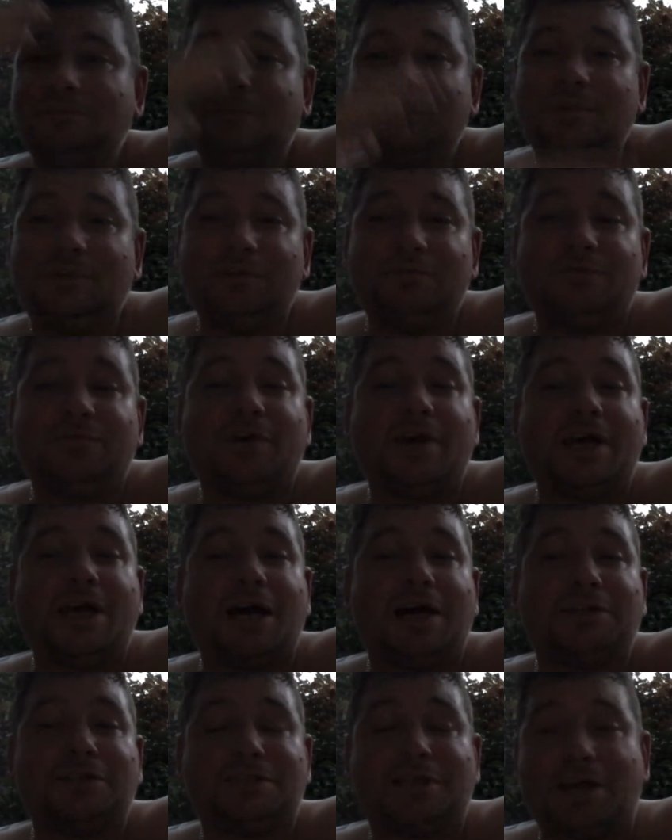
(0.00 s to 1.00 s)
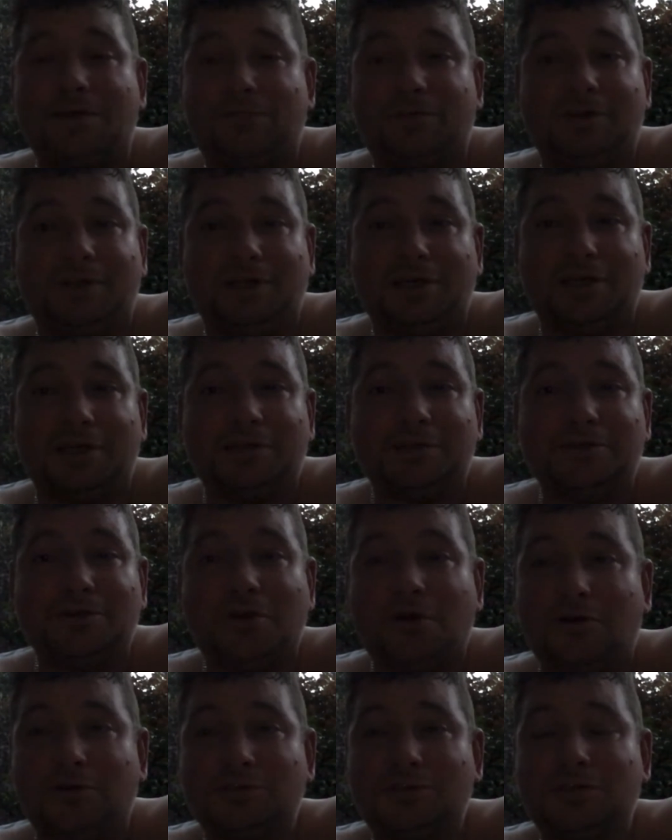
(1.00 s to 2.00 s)
they are definitely
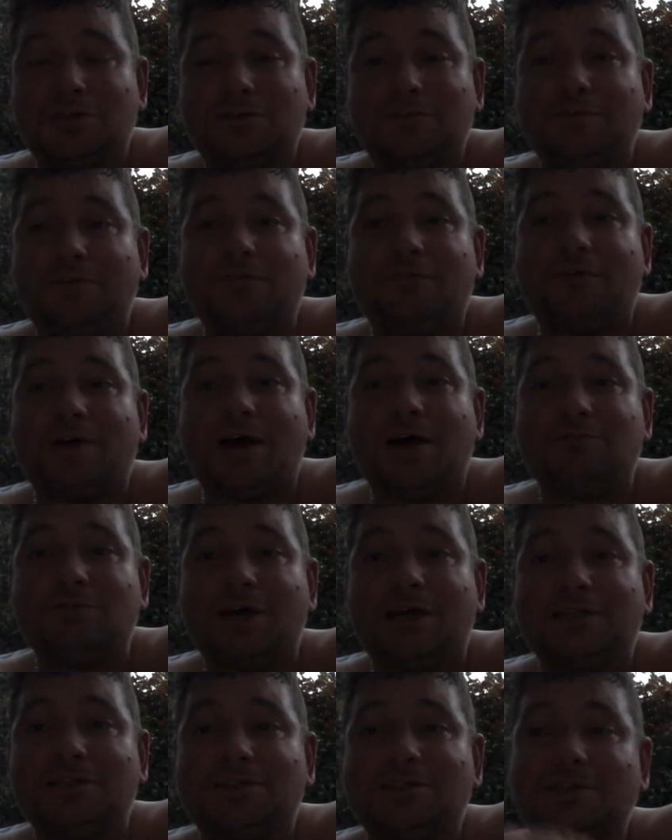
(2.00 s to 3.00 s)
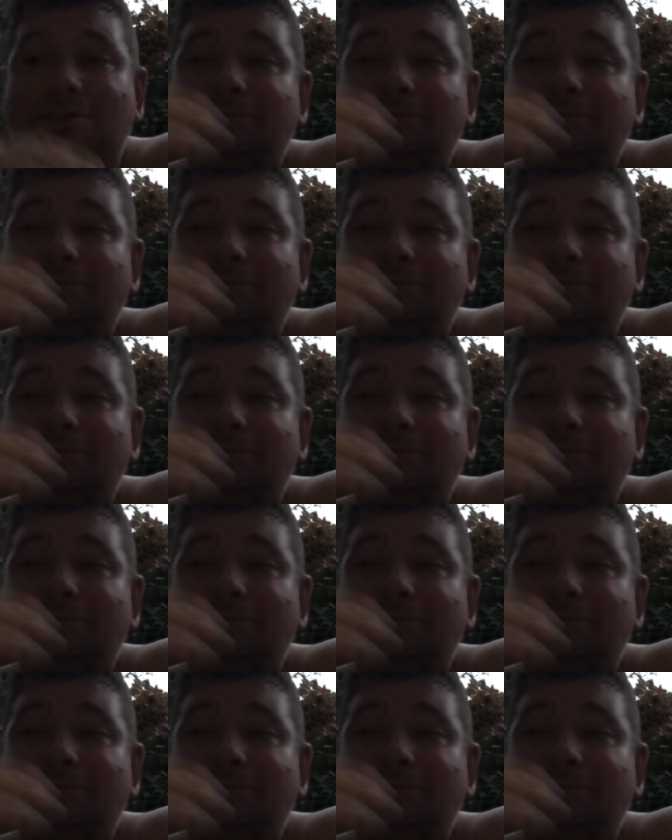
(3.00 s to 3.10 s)
not the far right.